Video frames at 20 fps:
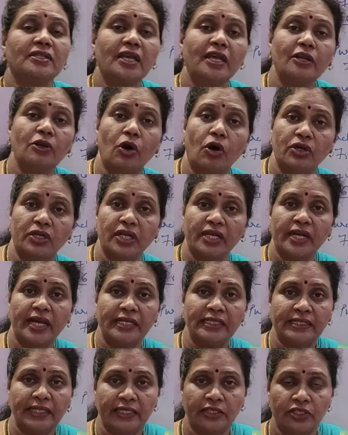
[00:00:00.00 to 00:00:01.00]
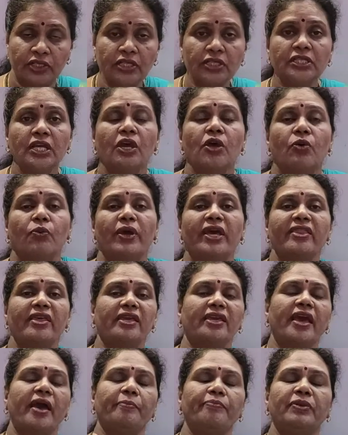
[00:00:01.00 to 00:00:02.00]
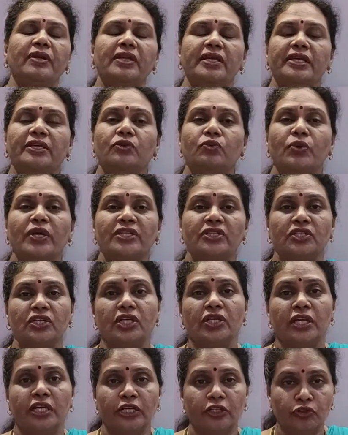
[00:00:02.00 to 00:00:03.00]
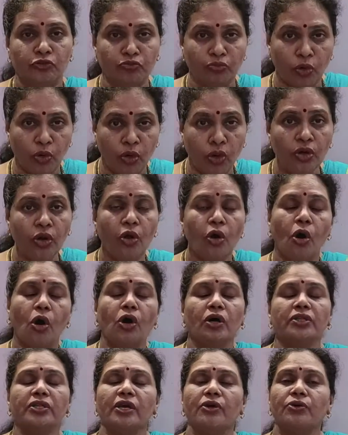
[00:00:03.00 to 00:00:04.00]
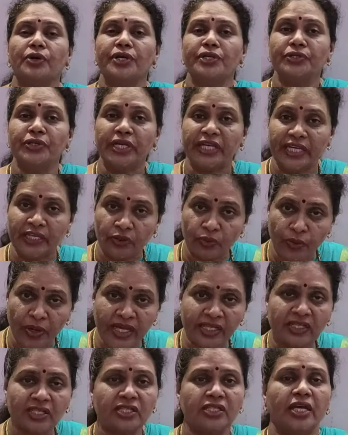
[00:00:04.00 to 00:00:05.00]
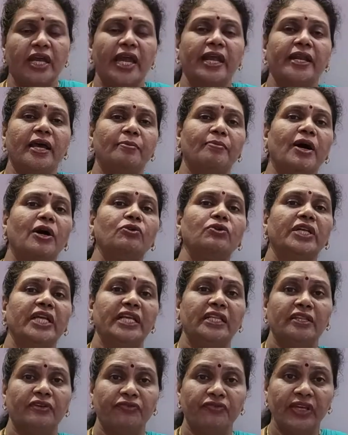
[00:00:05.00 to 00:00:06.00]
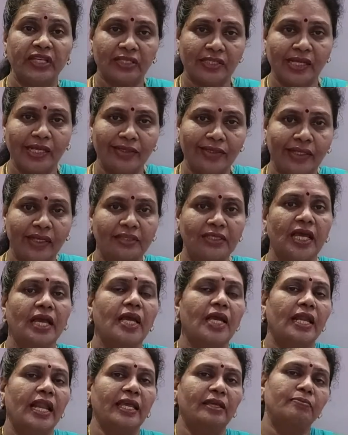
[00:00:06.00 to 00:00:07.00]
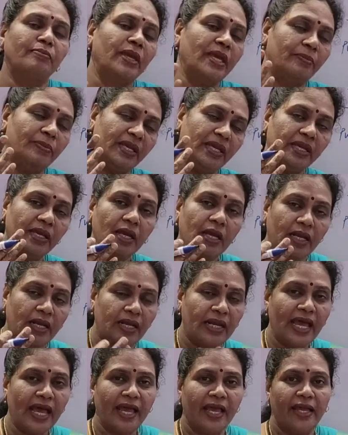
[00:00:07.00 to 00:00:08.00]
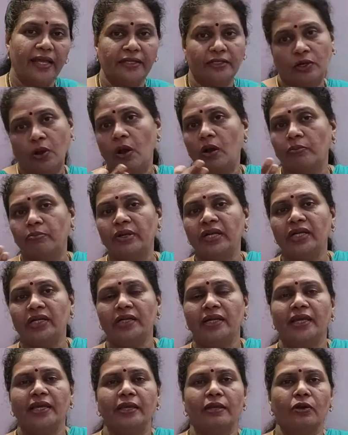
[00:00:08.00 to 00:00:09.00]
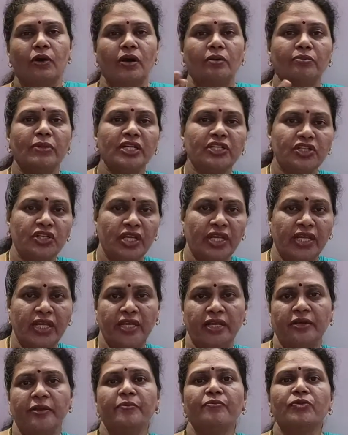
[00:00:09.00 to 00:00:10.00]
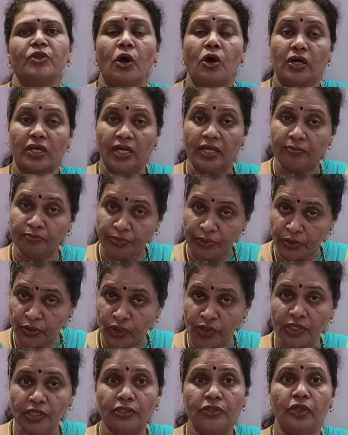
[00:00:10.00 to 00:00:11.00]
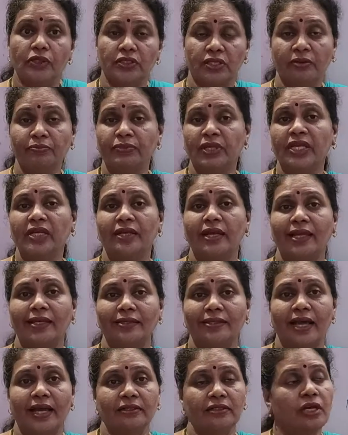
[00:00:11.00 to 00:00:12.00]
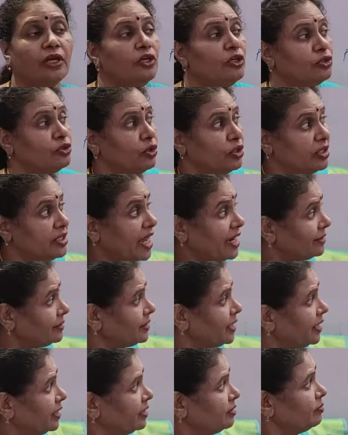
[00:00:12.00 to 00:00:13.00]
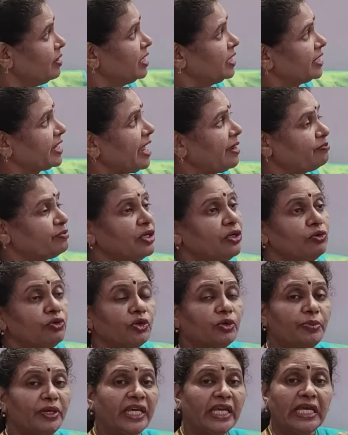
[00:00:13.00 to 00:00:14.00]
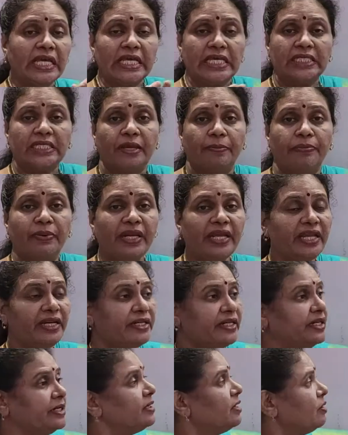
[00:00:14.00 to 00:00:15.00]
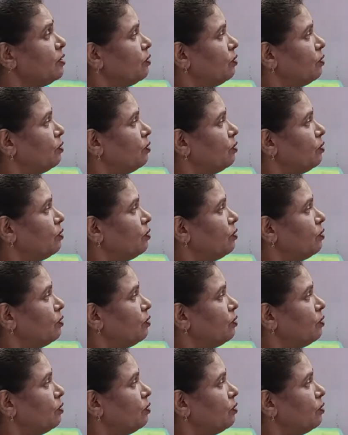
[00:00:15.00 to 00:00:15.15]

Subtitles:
scale organizations where the capital invested is more, or they're going to invest an amount in the fixed assets like maybe land or building or machine or computers or something like that. So that time capital would be separated.